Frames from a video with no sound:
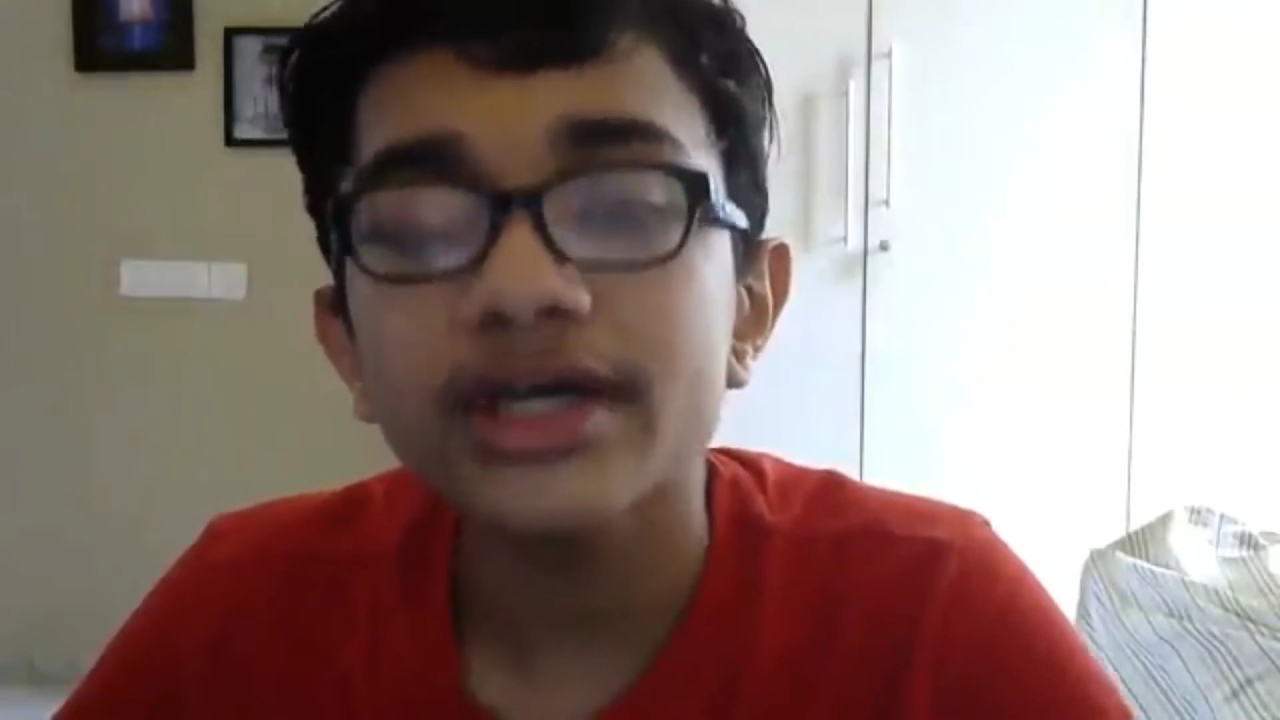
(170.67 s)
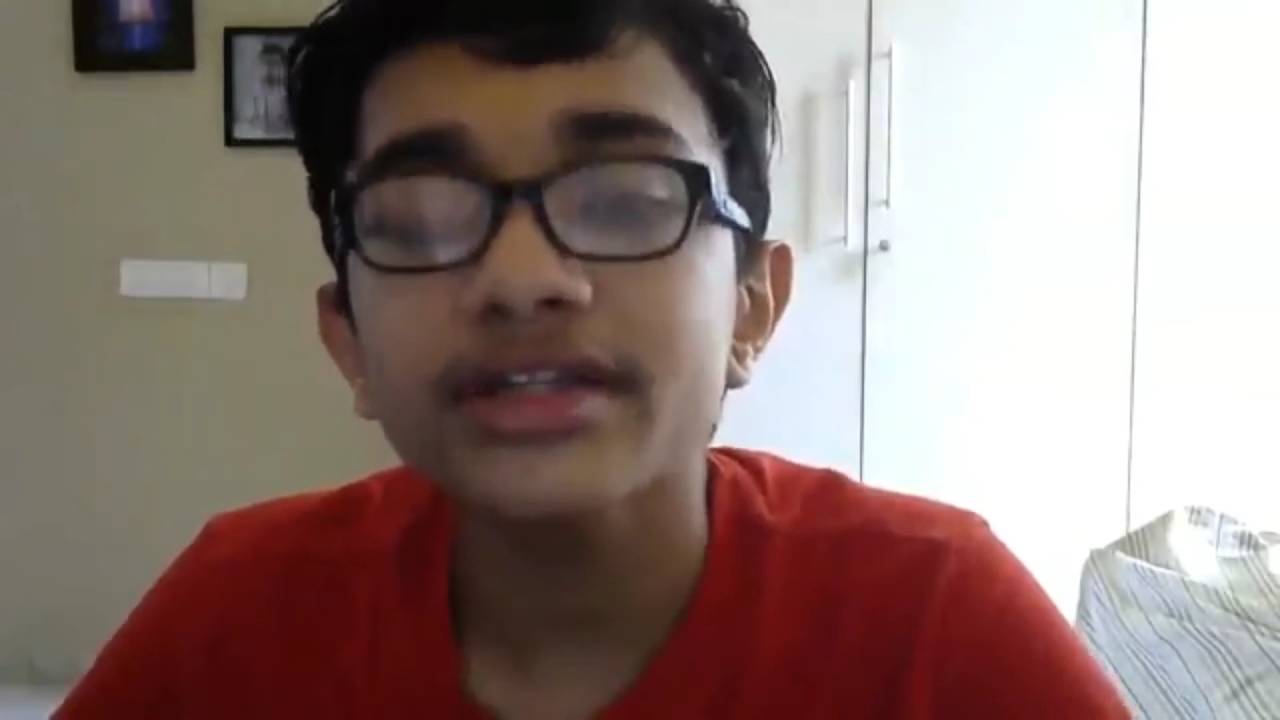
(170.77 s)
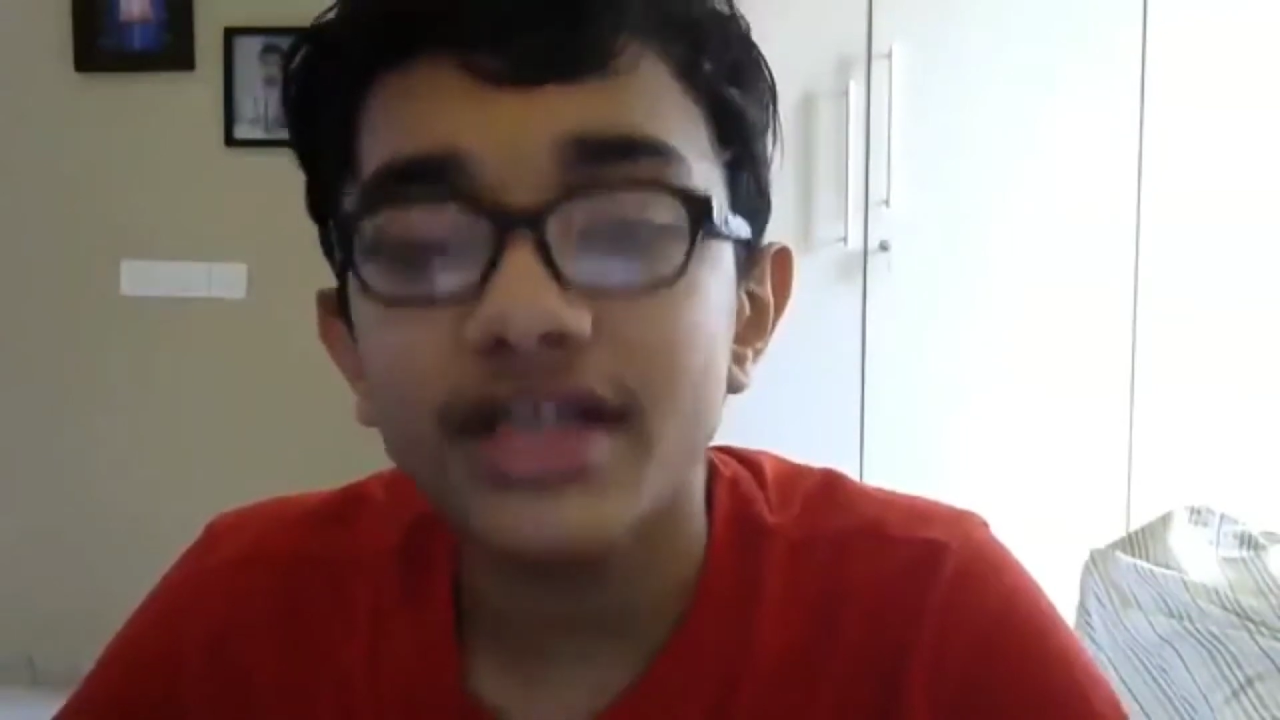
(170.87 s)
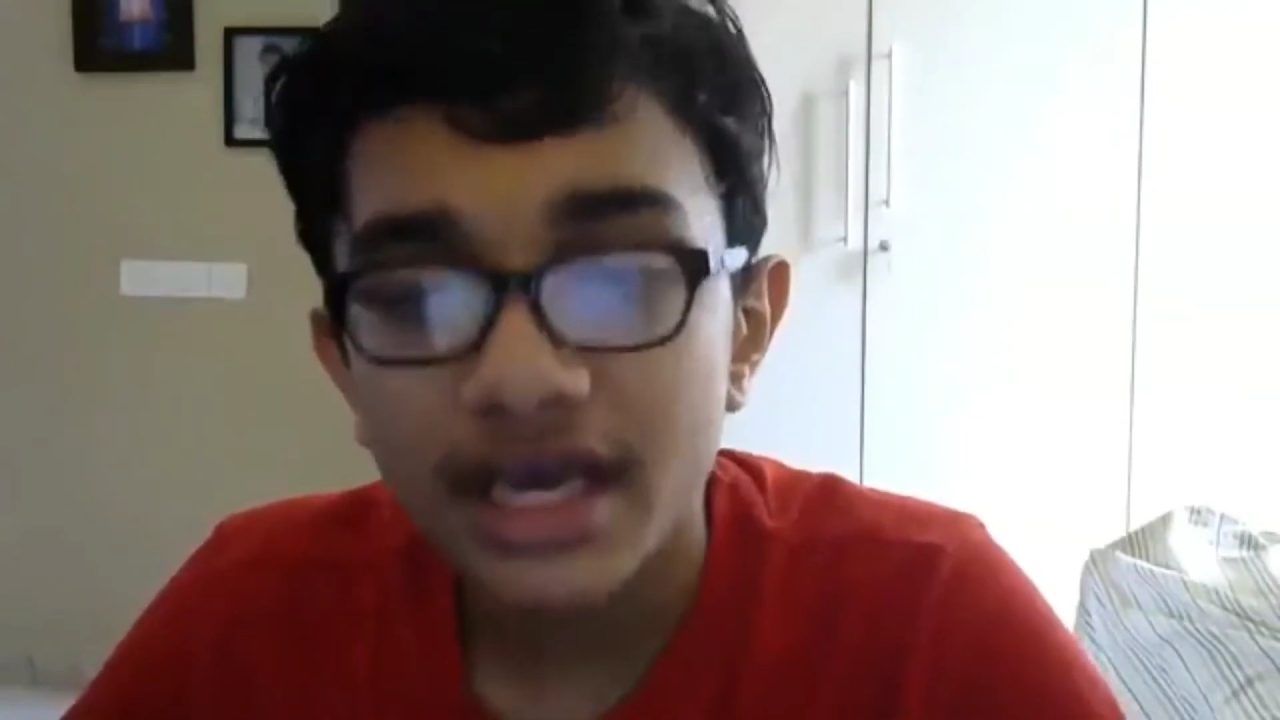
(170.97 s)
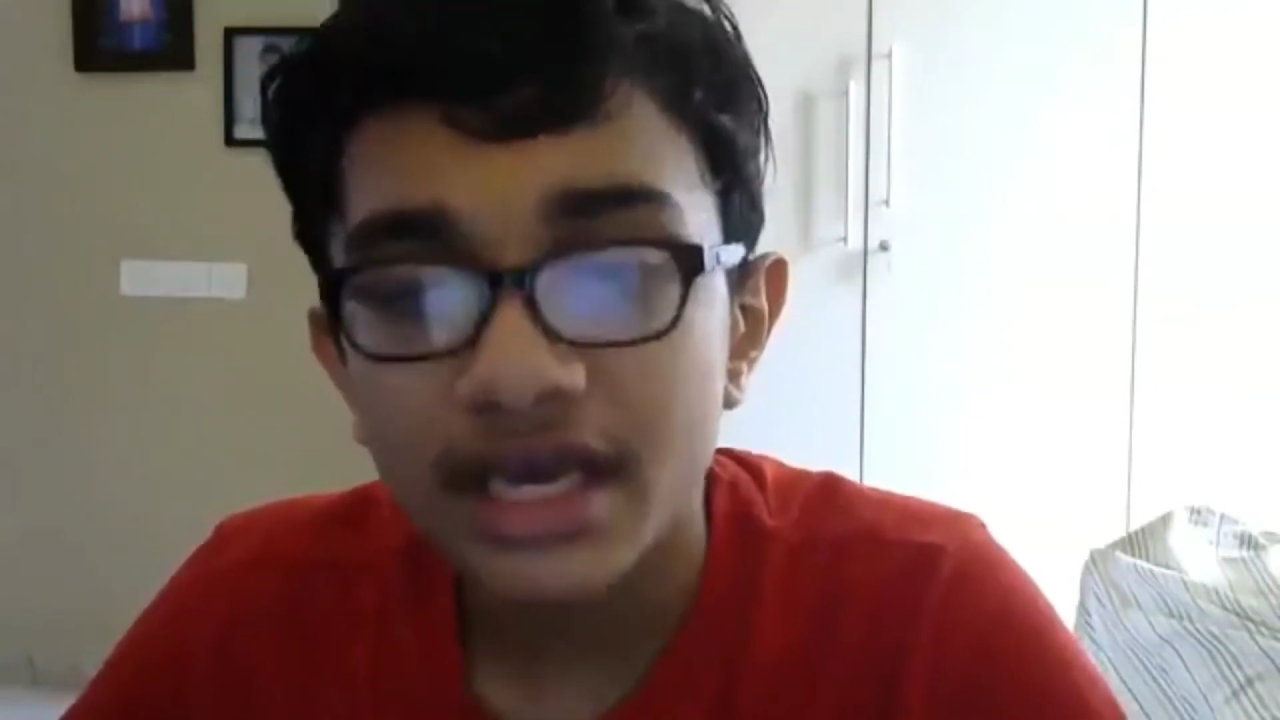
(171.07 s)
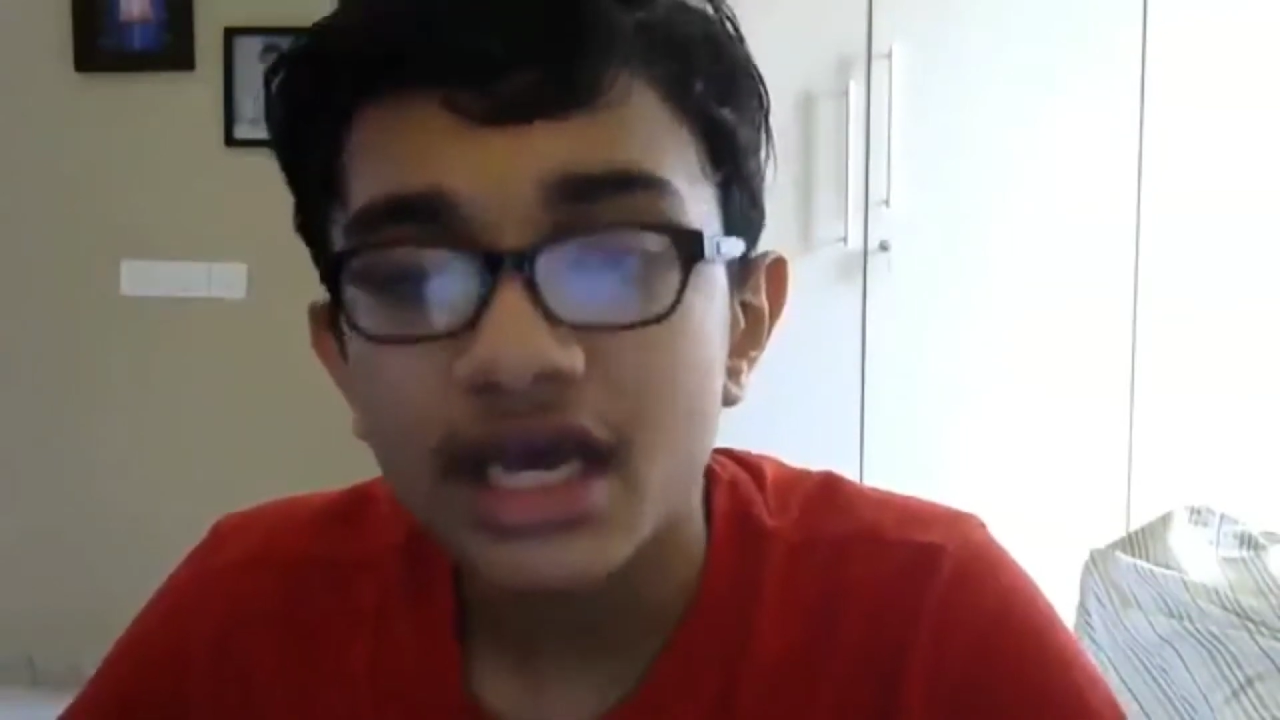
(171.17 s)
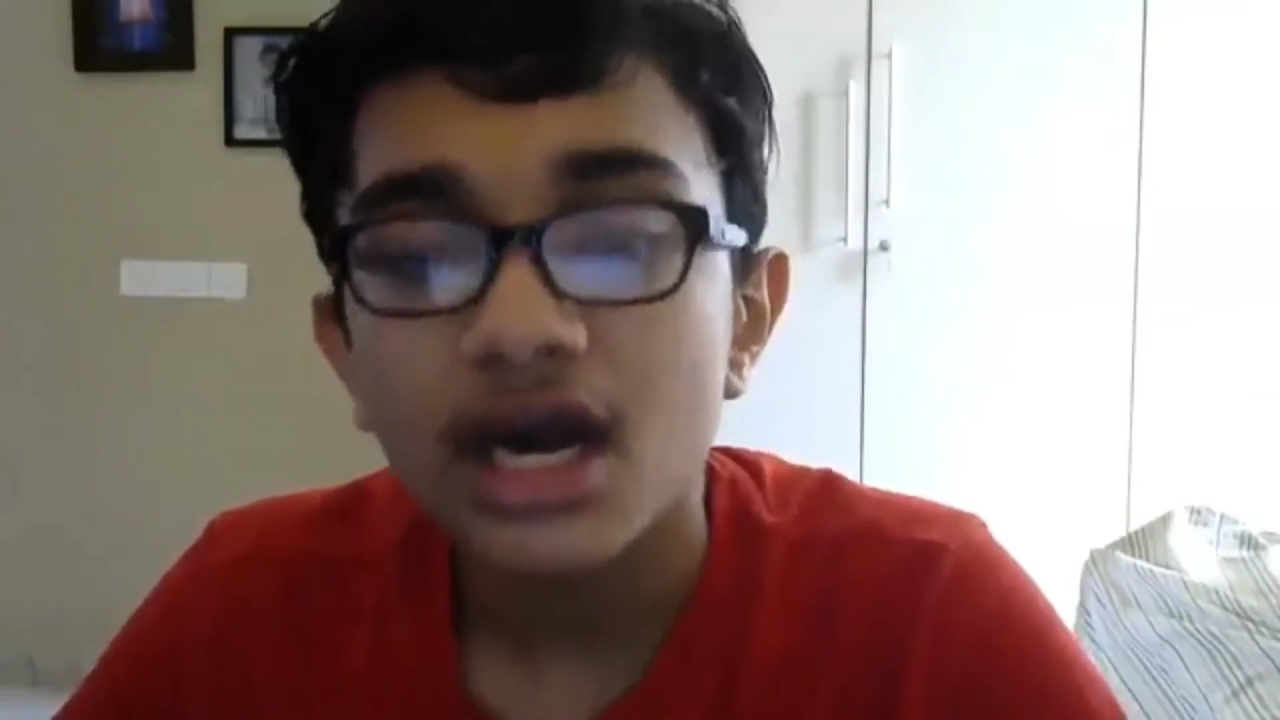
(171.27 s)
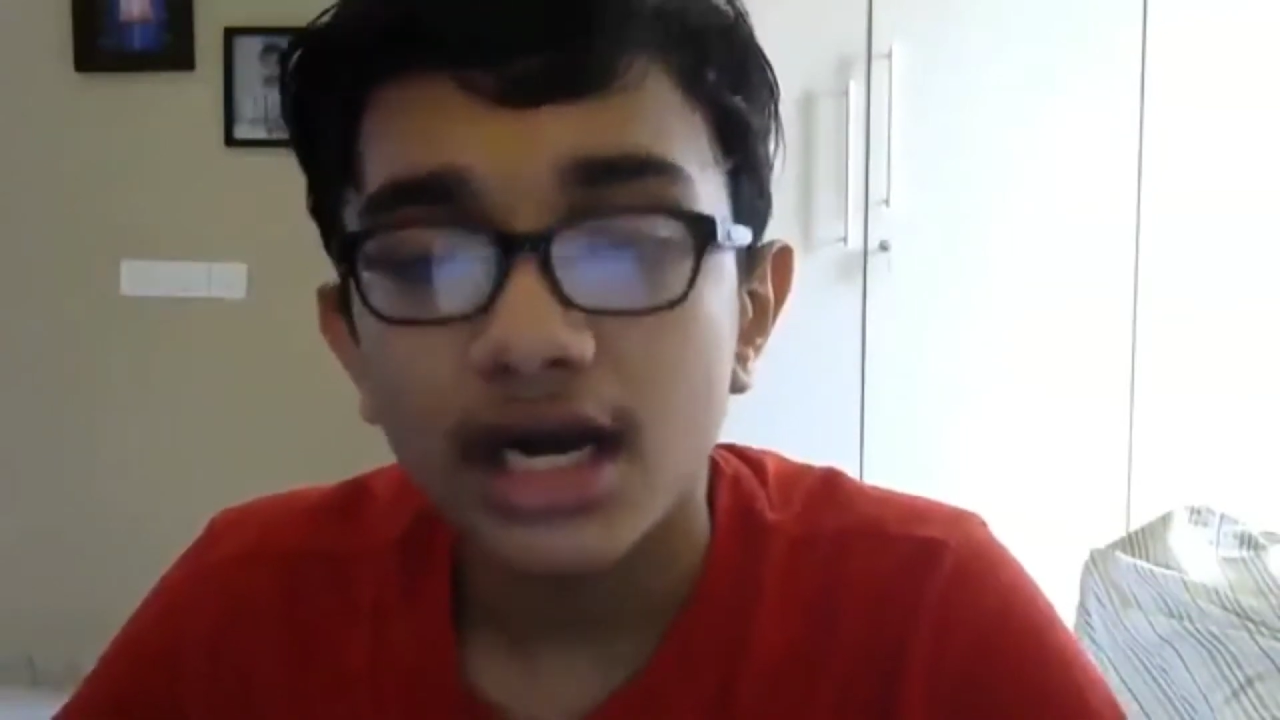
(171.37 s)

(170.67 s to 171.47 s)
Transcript: and they,